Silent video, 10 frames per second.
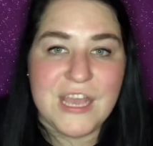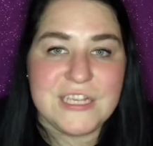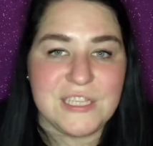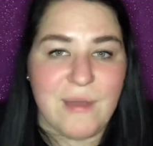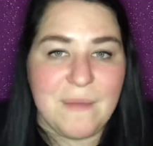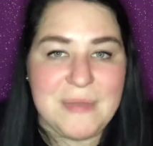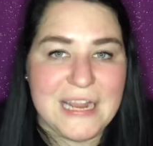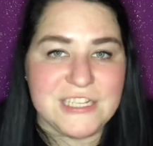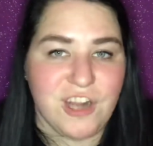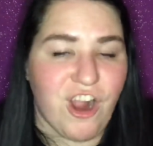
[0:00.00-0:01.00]
So up
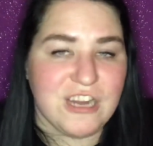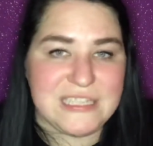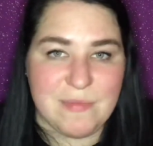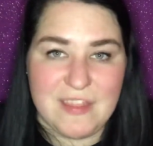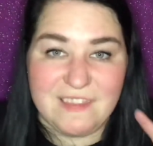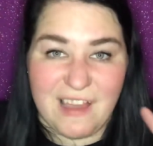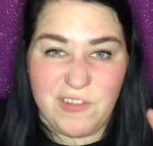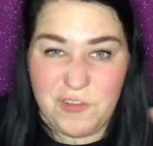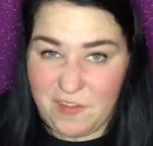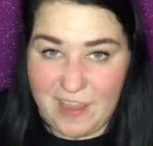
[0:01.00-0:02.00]
next are some of the
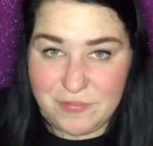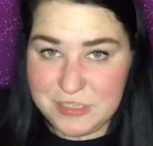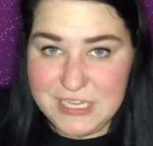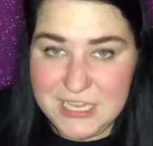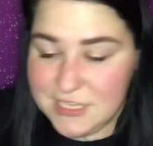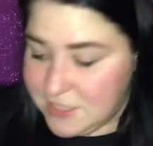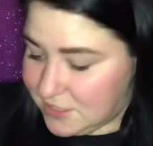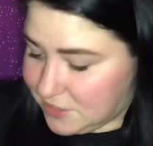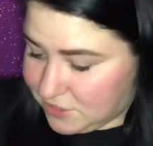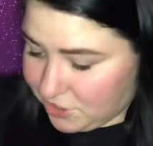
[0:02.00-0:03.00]
level 5 routines,
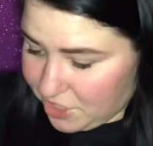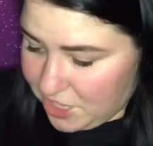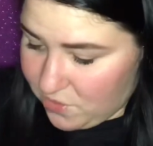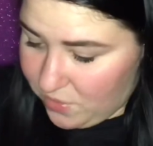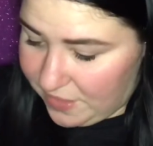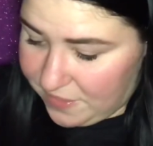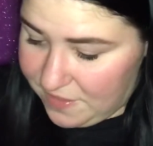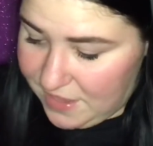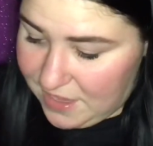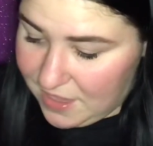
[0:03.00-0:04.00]
starting with
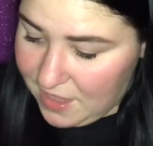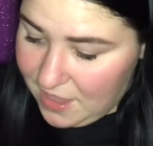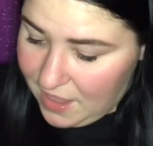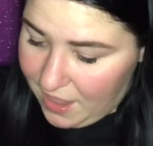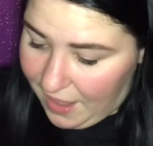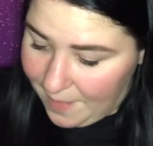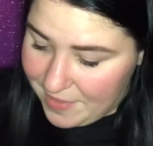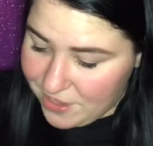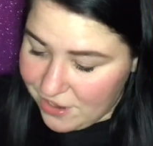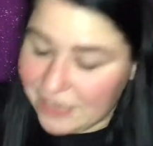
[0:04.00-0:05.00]
the
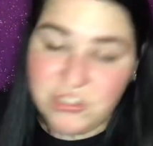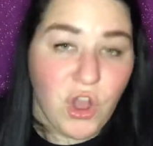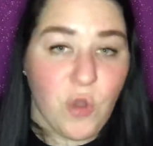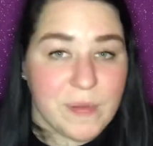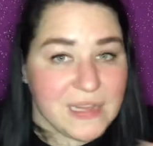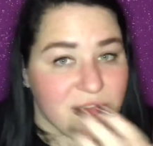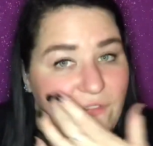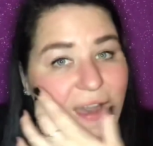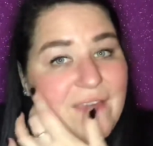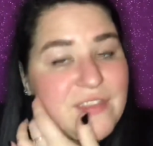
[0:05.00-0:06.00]
International Open Level
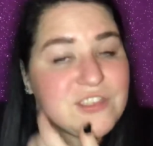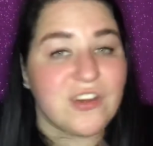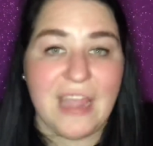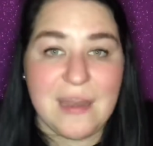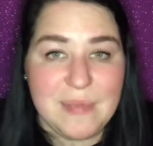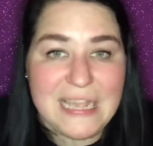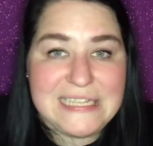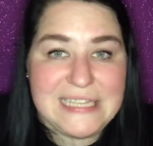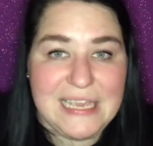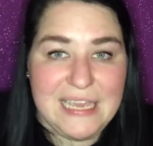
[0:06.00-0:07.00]
5, these are again
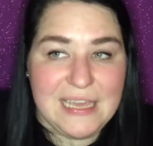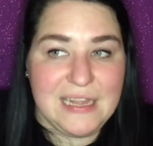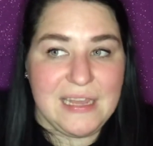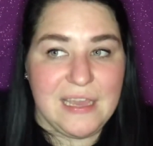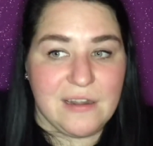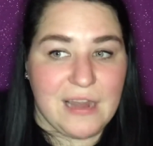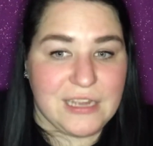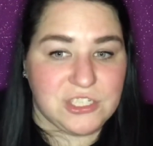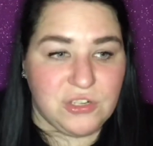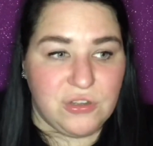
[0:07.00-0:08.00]
because in
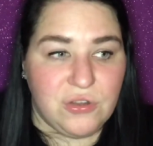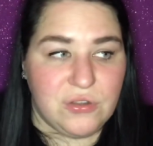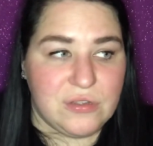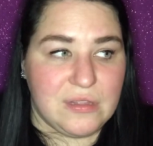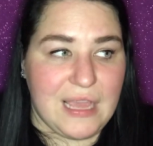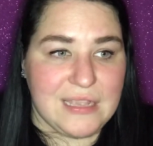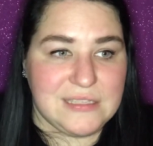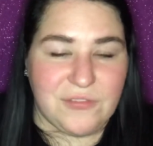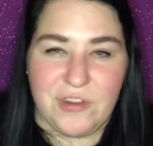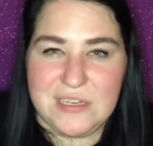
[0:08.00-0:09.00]
international, like,
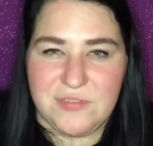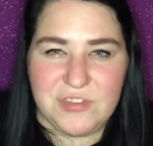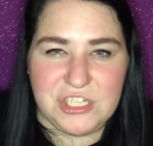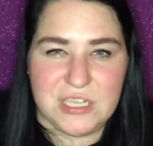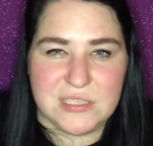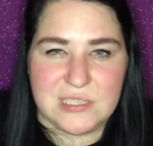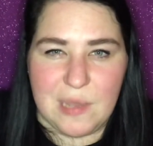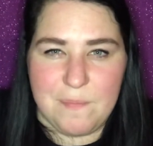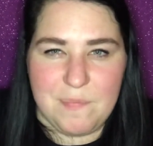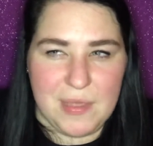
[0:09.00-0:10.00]
different divisions,
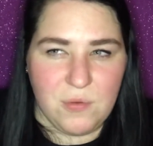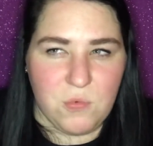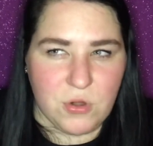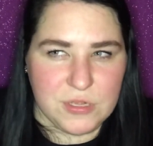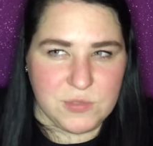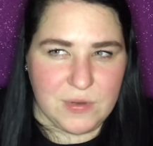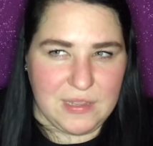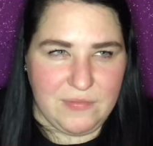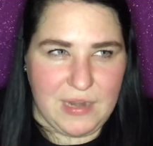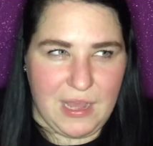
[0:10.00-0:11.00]
some bid awards were
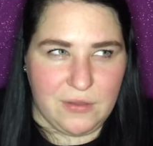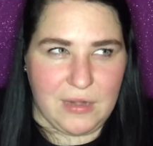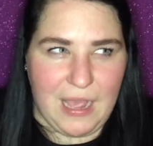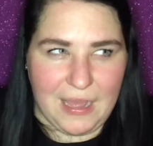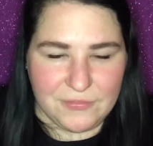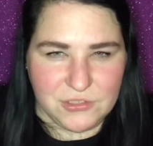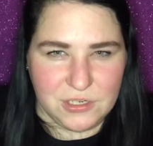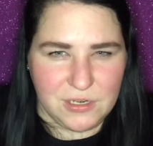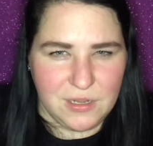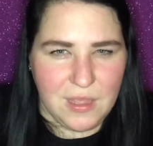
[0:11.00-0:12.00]
given out
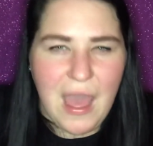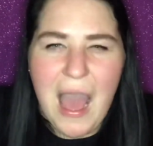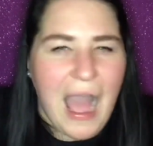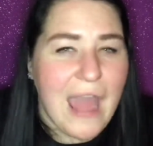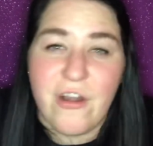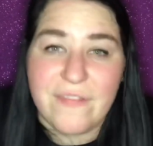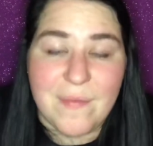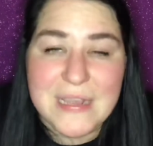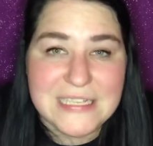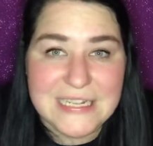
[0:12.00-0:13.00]
after. I don't know if
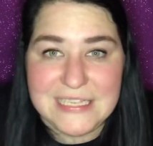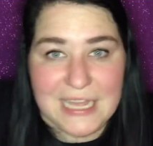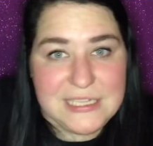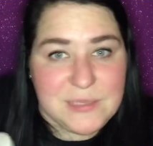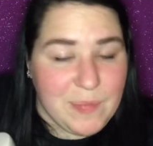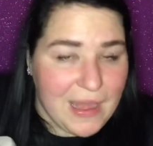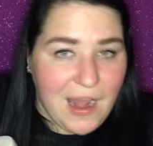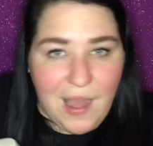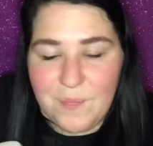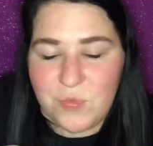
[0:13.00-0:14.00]
that makes any sense, but
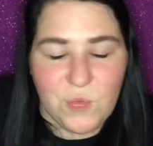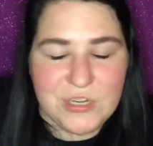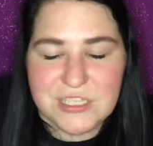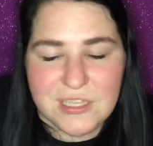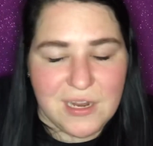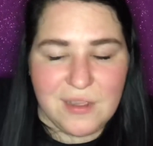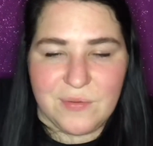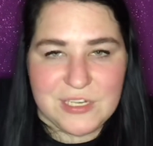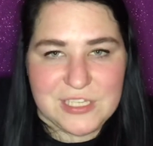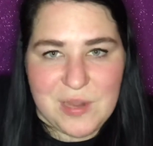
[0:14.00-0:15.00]
we're just
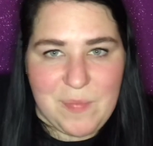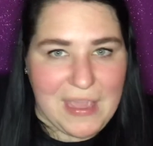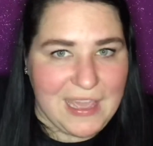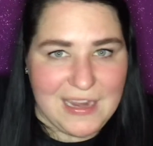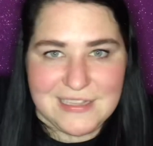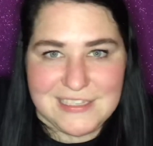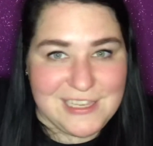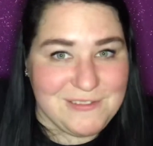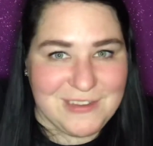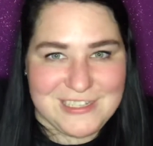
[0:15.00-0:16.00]
gonna pick it and
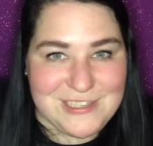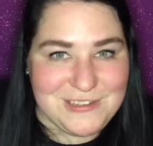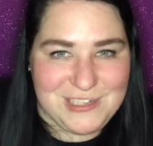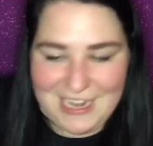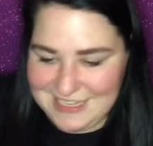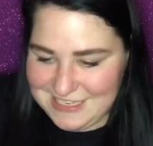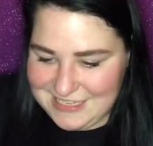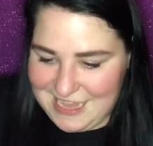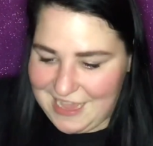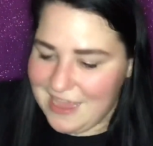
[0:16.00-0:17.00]
see what Sushi has to
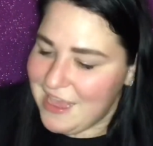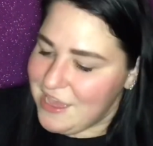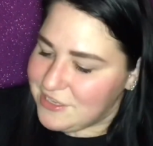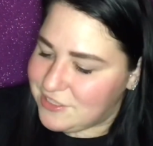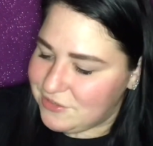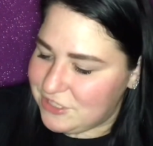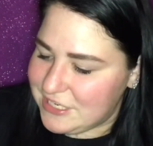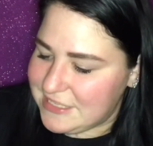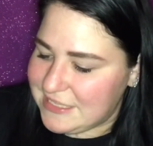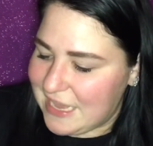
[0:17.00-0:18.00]
say.
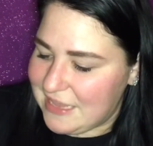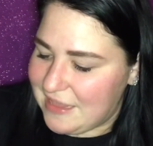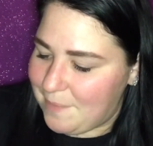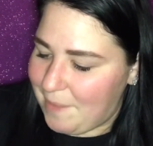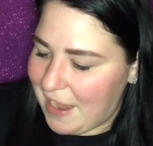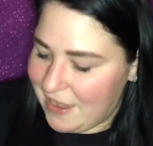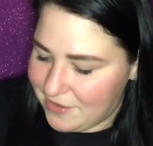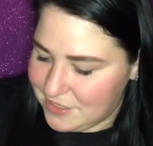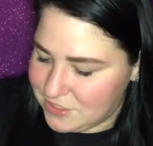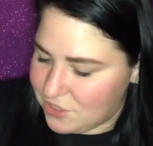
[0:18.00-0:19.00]
Sushi said that
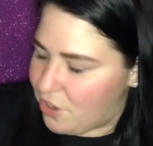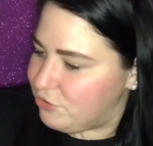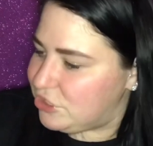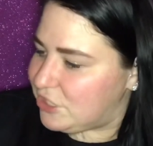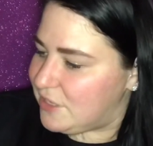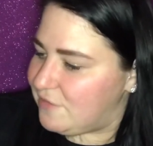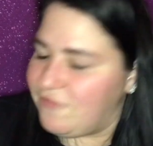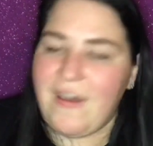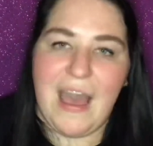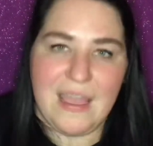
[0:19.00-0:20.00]
Pirates Ocean
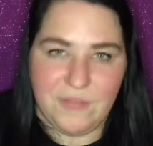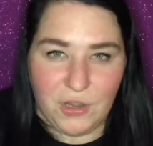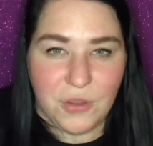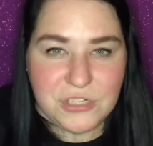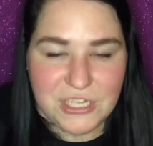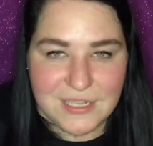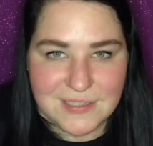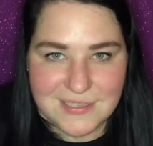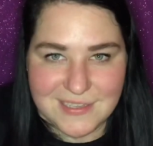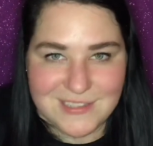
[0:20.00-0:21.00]
5 or
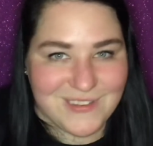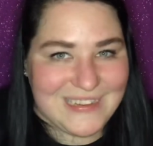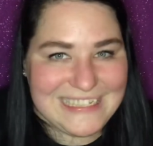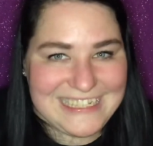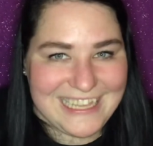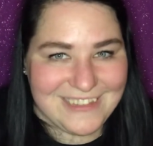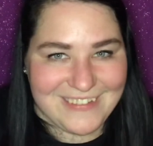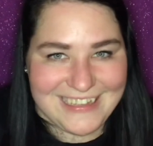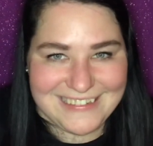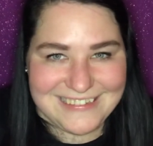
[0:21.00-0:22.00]
Oceans is going to take the
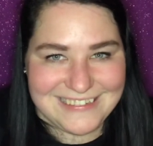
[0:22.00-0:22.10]
win.